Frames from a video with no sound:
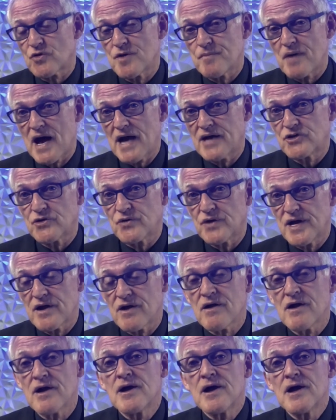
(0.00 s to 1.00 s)
remind you
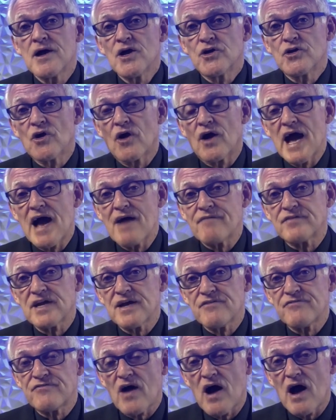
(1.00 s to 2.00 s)
here? Your
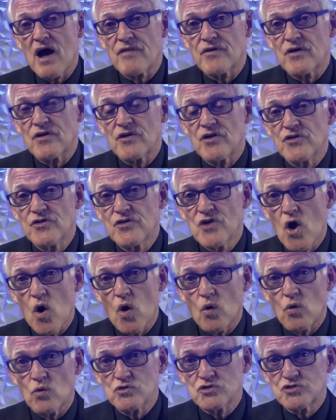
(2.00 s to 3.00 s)
heavenly father
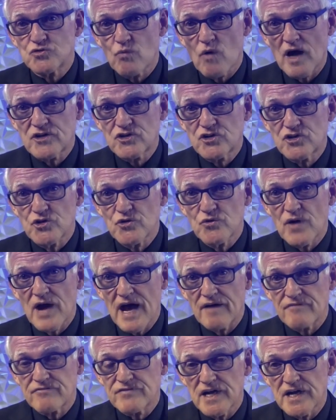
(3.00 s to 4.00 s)
knows what you
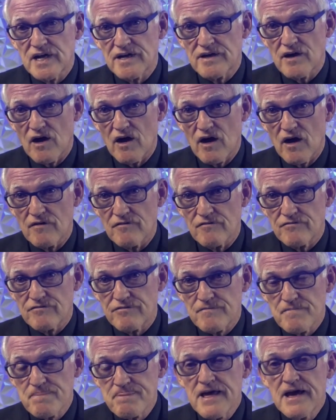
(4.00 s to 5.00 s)
have need of.
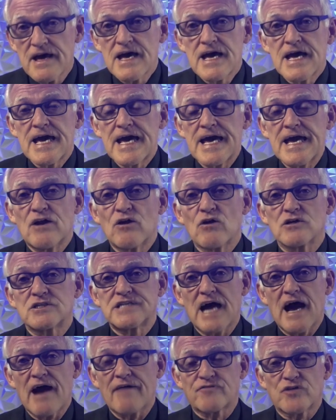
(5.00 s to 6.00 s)
He looks
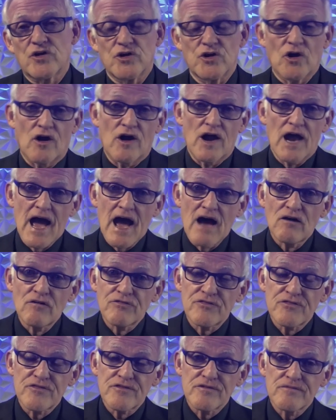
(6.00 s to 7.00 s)
after your
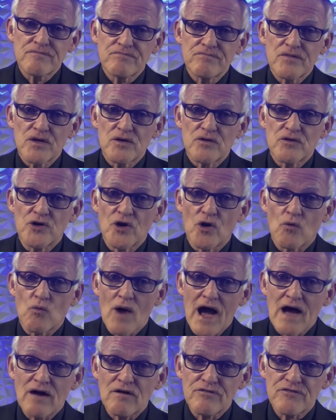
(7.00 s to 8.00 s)
health, your
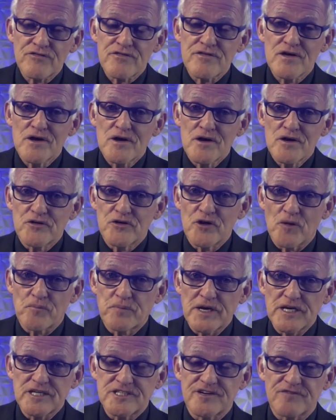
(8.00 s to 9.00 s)
wealth, your
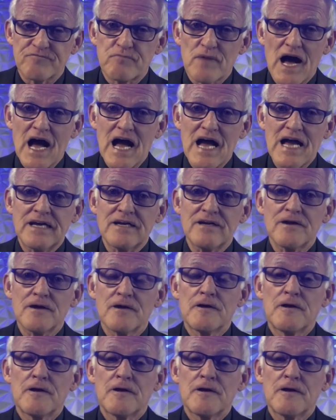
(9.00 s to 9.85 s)
peace of mind,